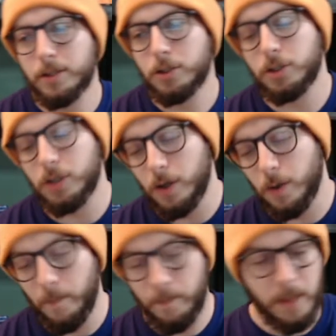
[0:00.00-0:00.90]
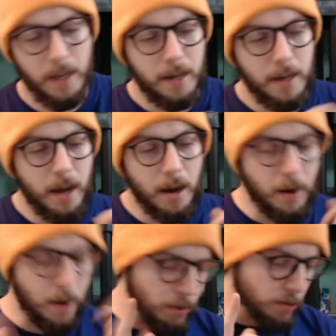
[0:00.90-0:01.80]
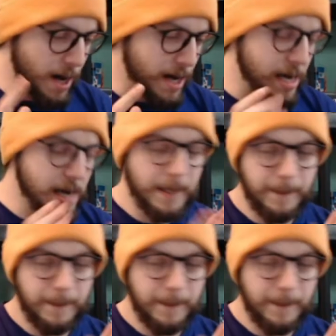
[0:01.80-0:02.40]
So, alrighty,